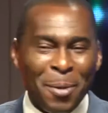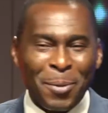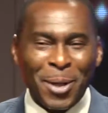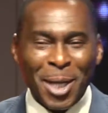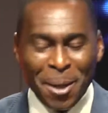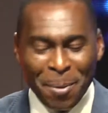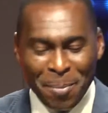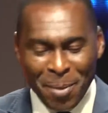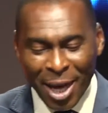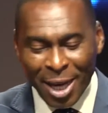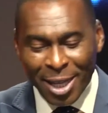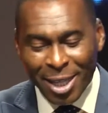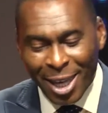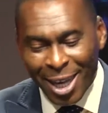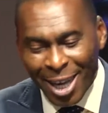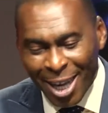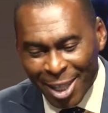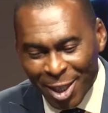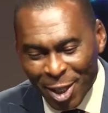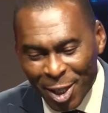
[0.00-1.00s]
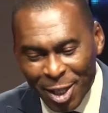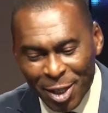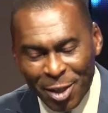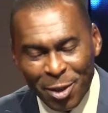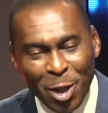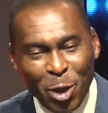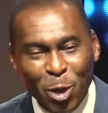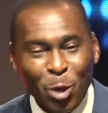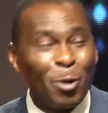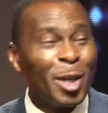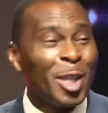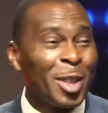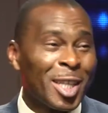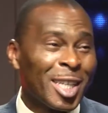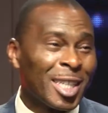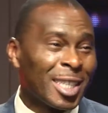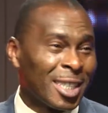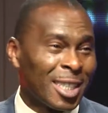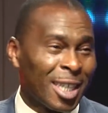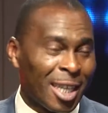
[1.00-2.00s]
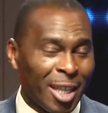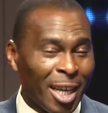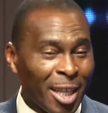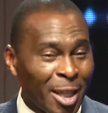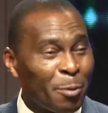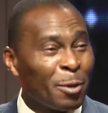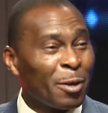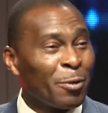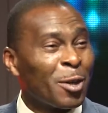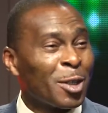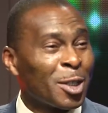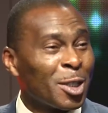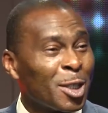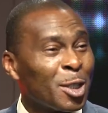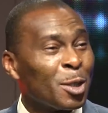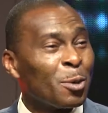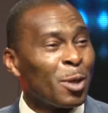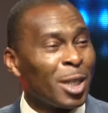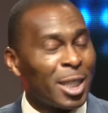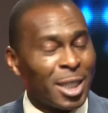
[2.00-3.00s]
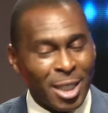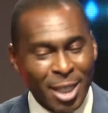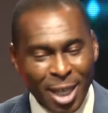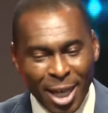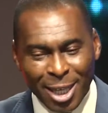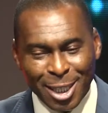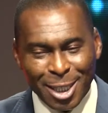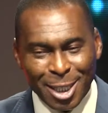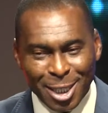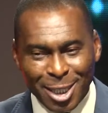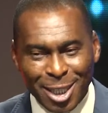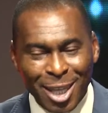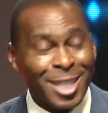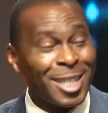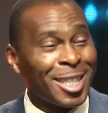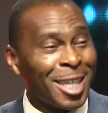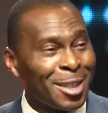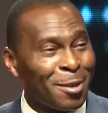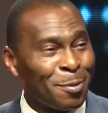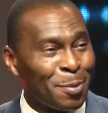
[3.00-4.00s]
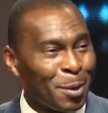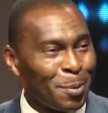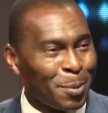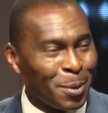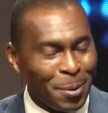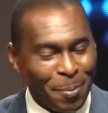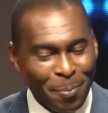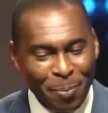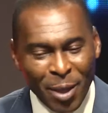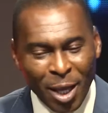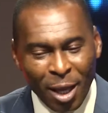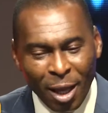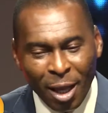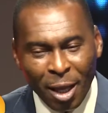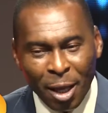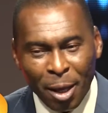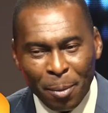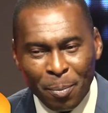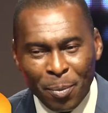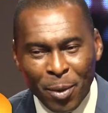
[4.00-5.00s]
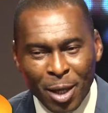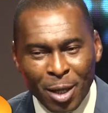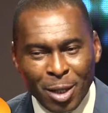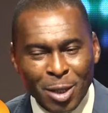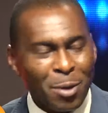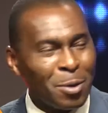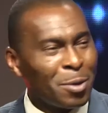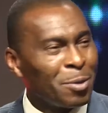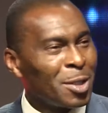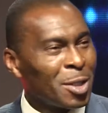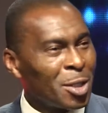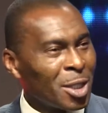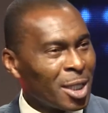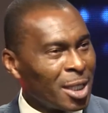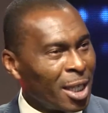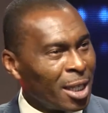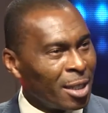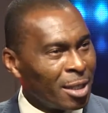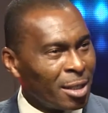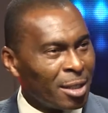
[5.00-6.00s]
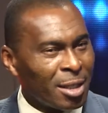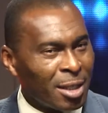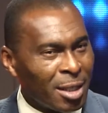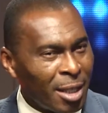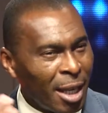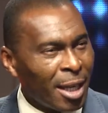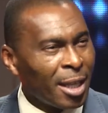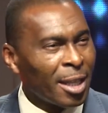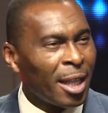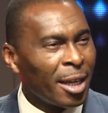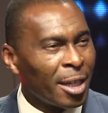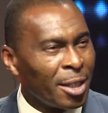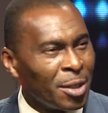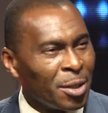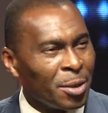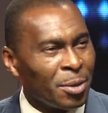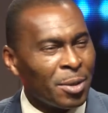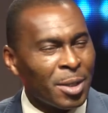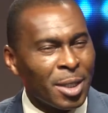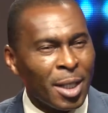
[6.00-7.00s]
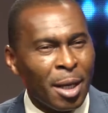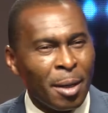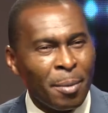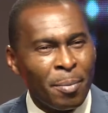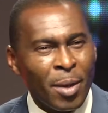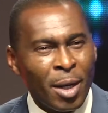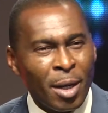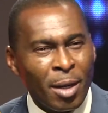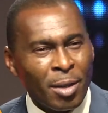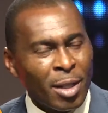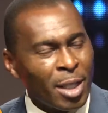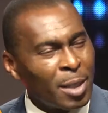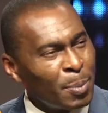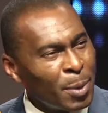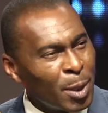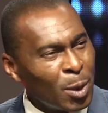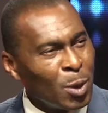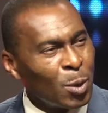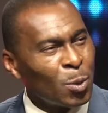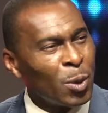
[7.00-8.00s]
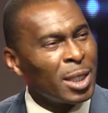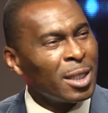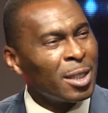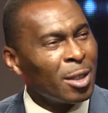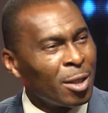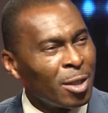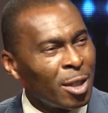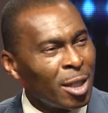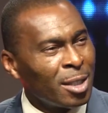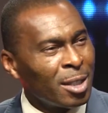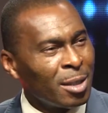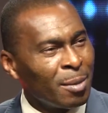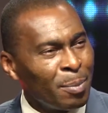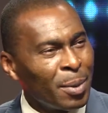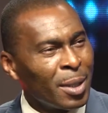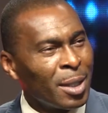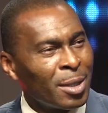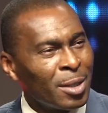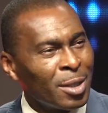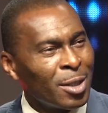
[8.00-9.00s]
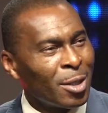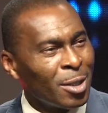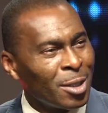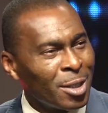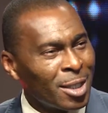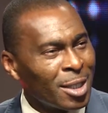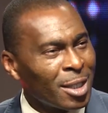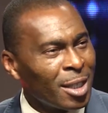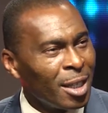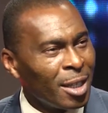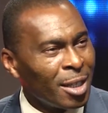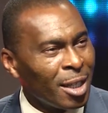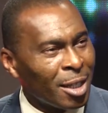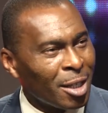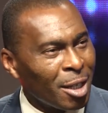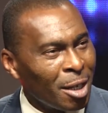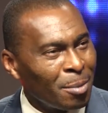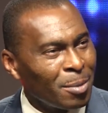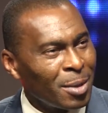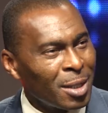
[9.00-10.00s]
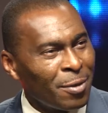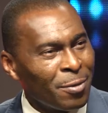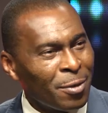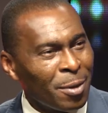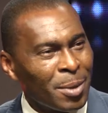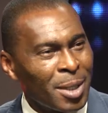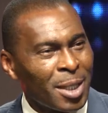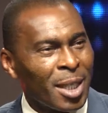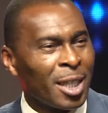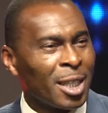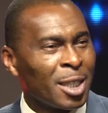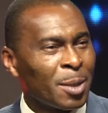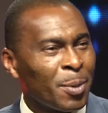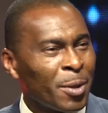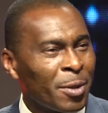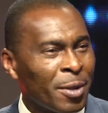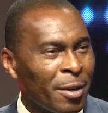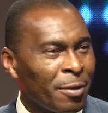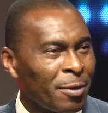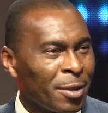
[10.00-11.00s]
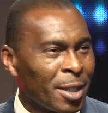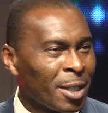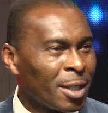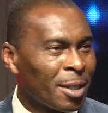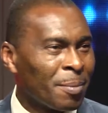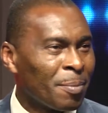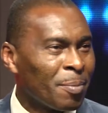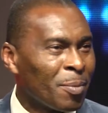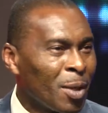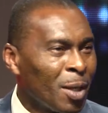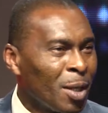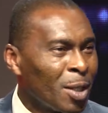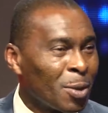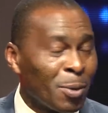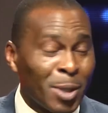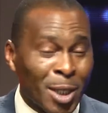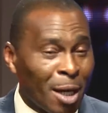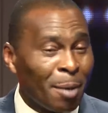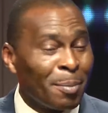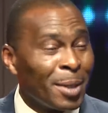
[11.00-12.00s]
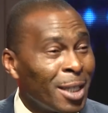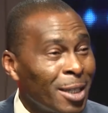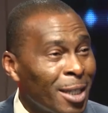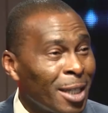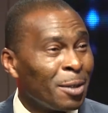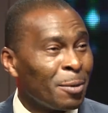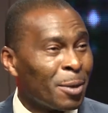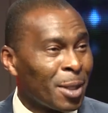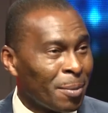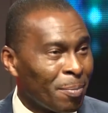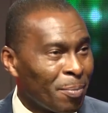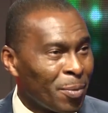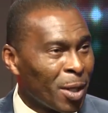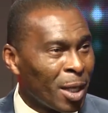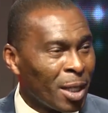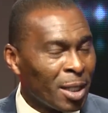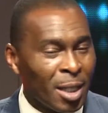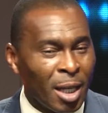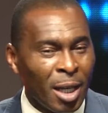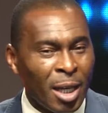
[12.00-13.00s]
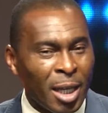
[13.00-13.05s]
But I think the three things I think we've got to do as a set of people. So just take to headline news. There's between $20 and $30 billion that comes in from the diaspora every year. So it's coming in anyway. Yes.